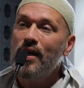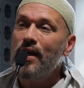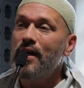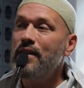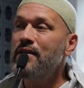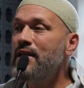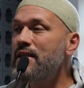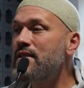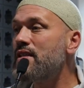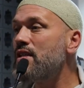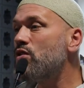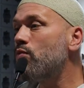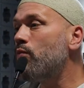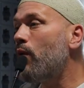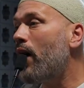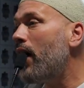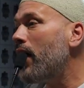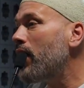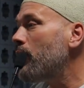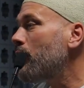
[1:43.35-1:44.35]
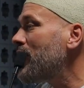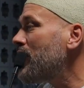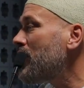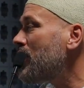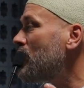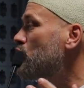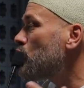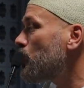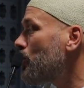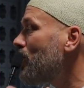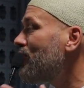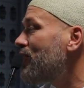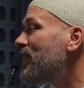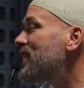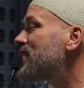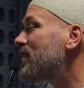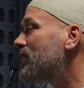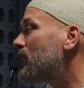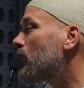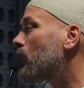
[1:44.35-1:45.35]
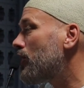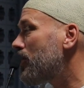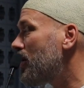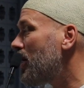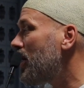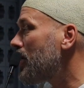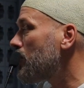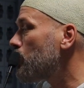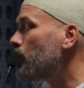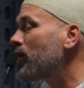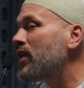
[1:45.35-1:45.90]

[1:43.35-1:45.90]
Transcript: And this is why we need to revisit the Quran.